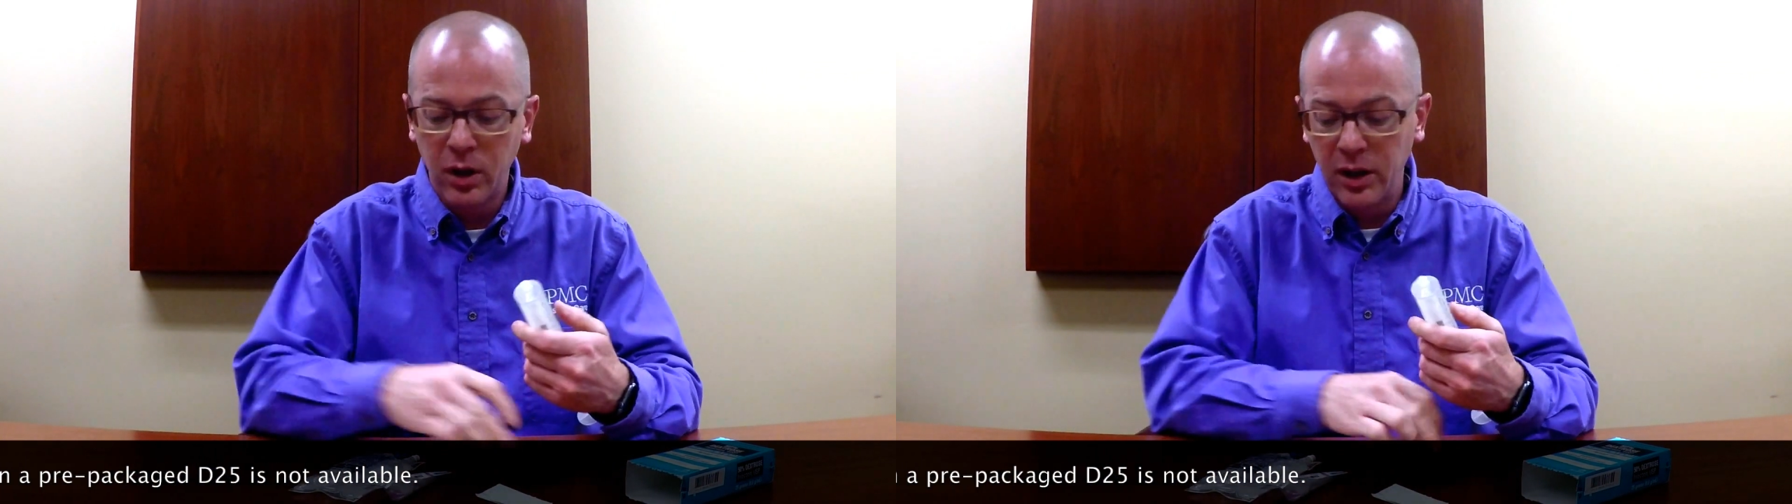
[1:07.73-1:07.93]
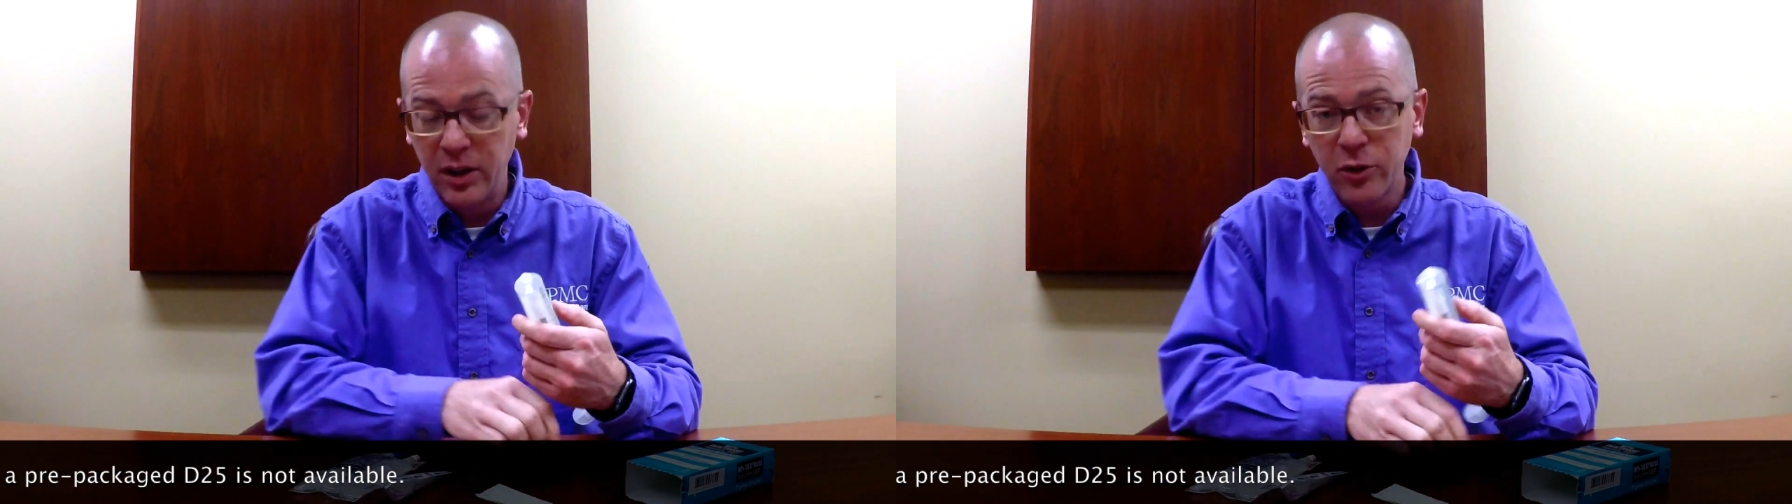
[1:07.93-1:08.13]

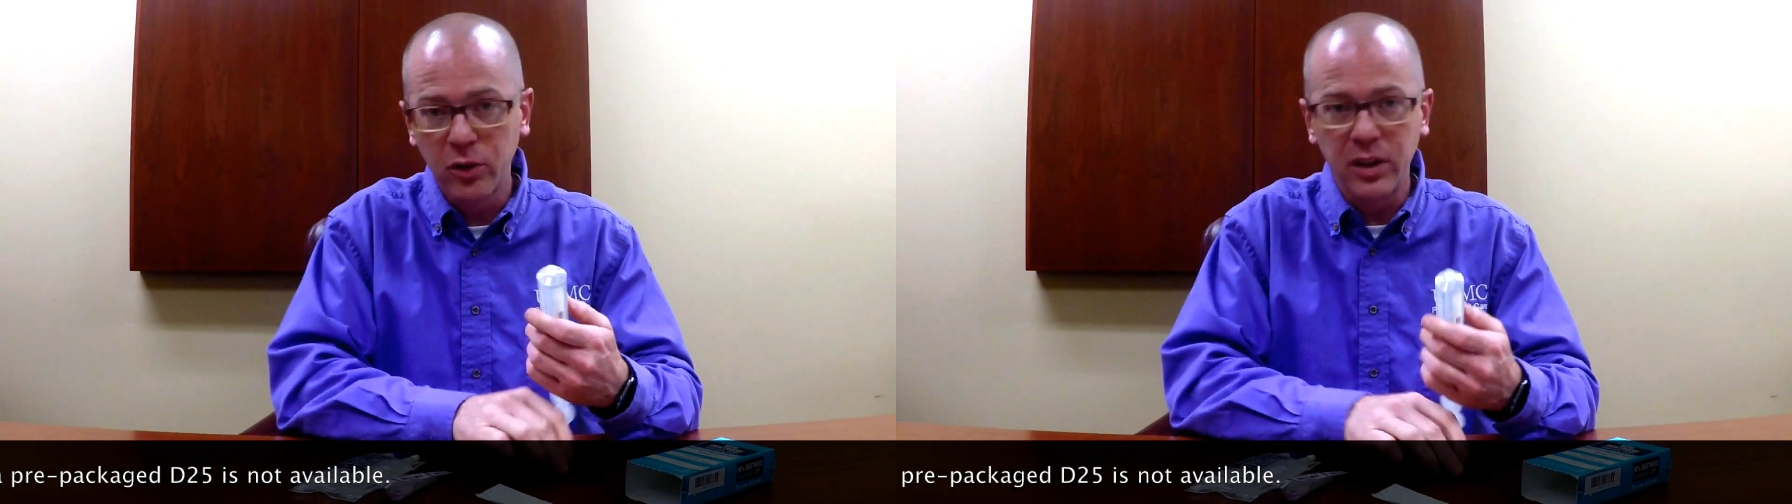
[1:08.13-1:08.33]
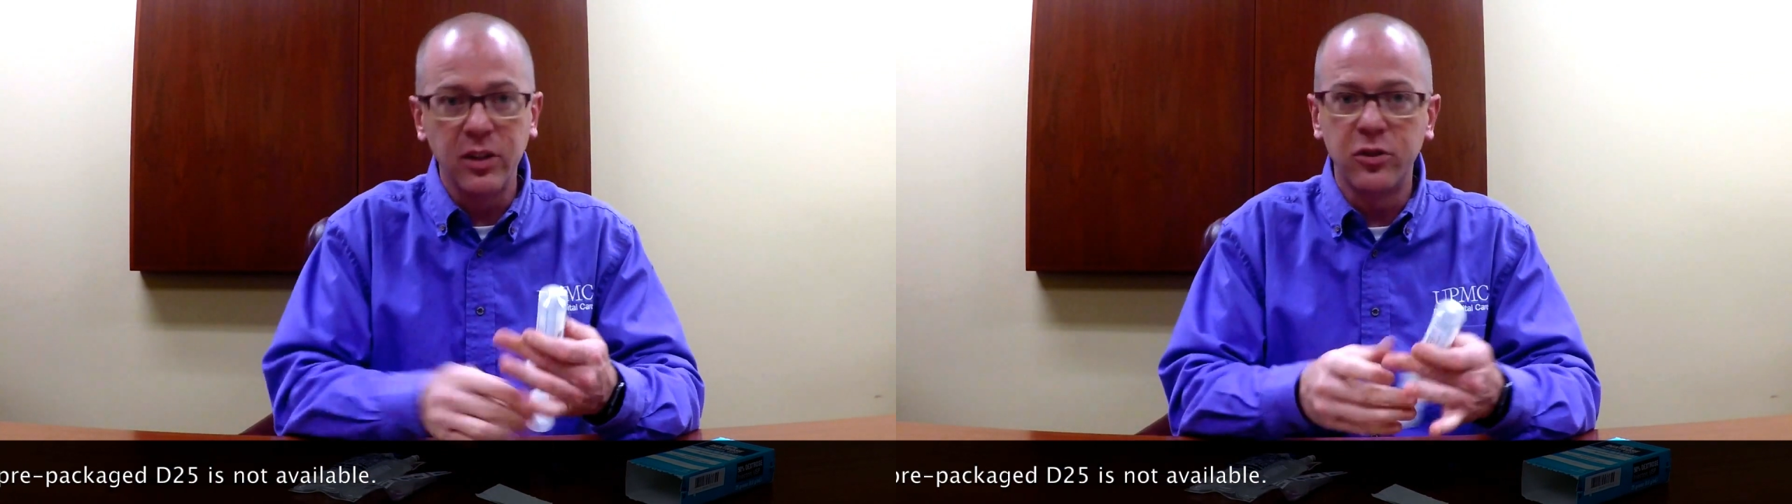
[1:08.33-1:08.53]

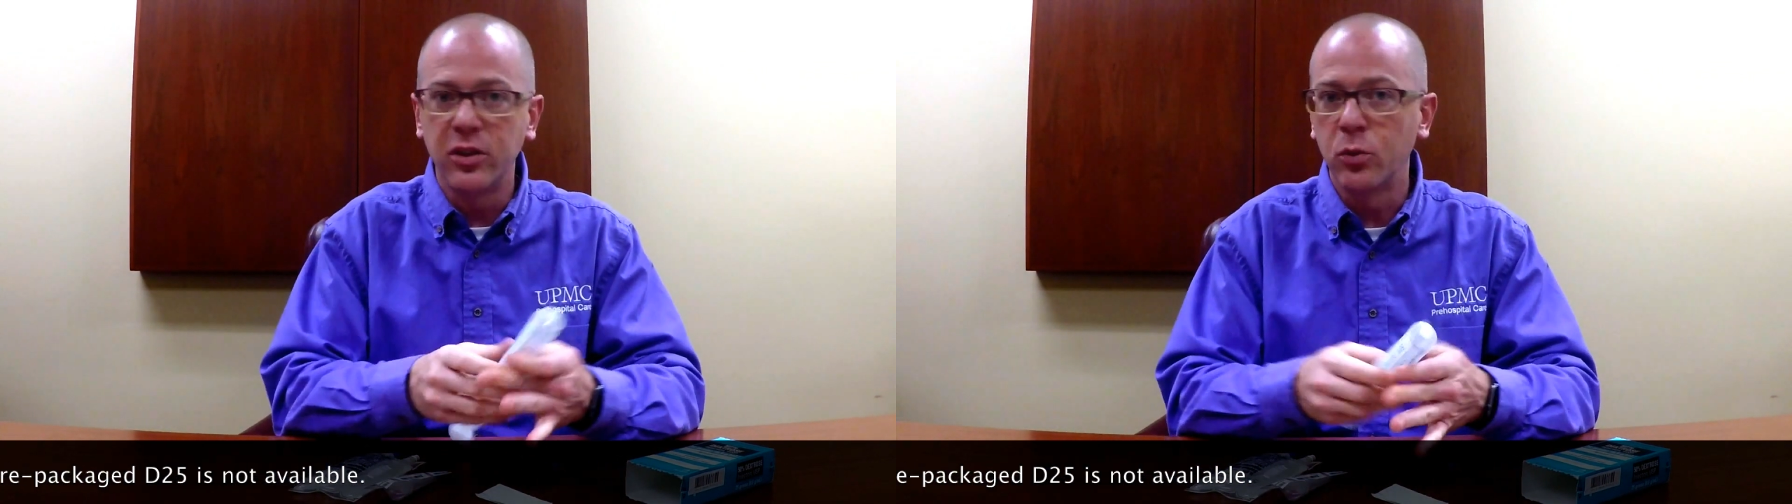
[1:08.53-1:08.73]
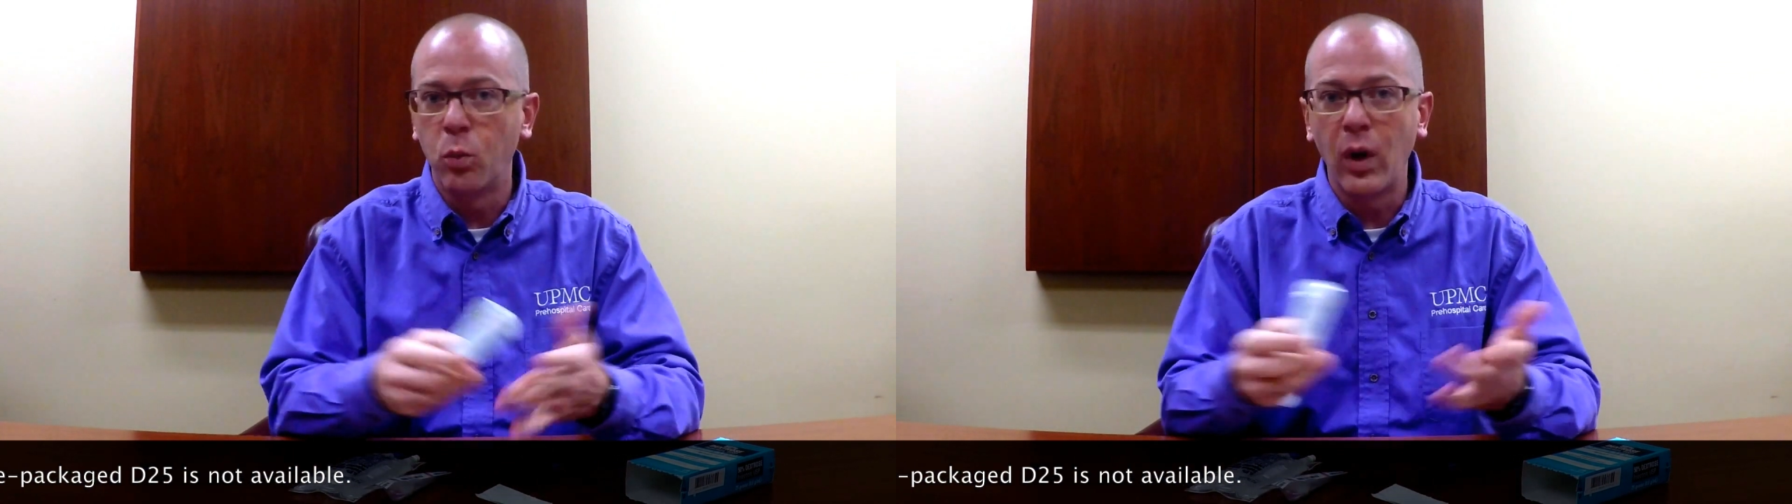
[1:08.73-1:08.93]
initially is
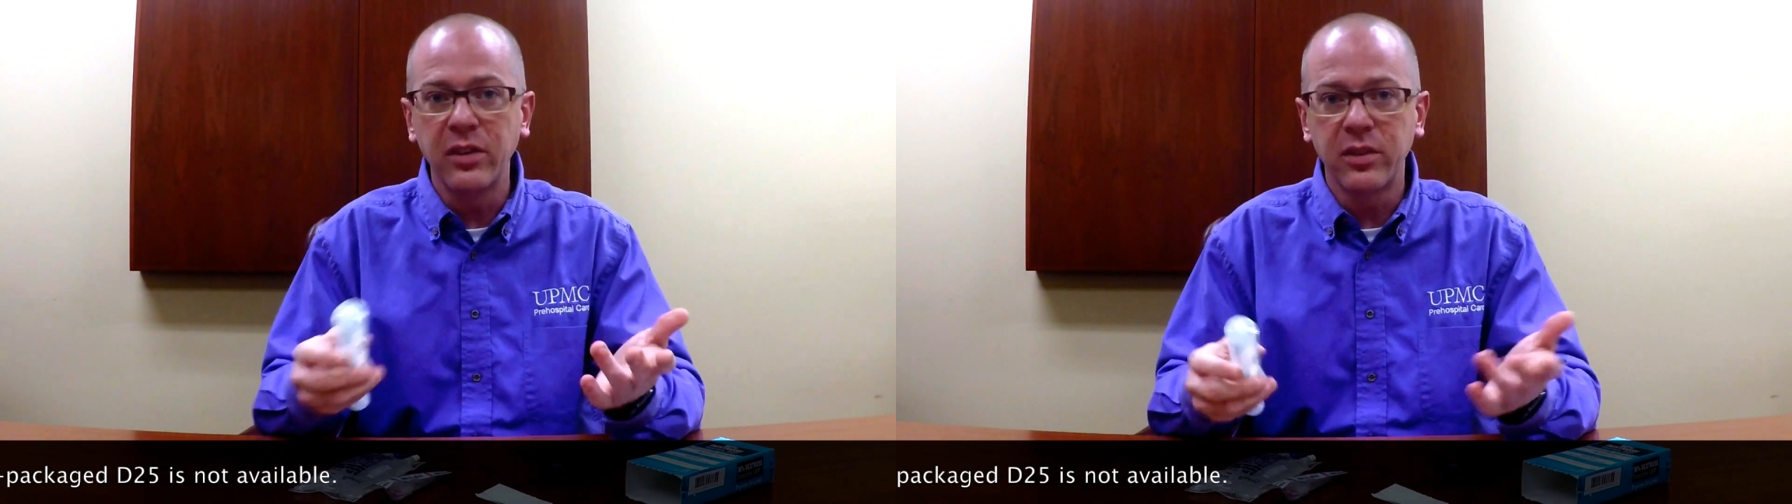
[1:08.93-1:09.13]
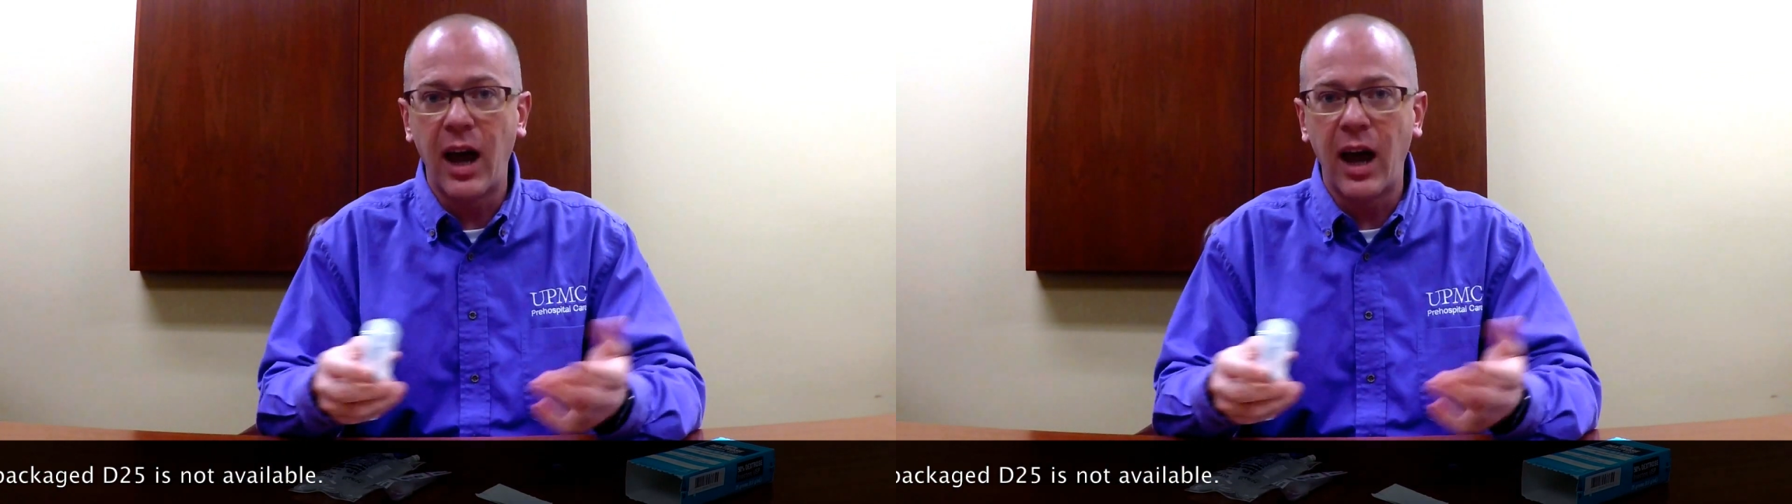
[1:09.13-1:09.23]
just waste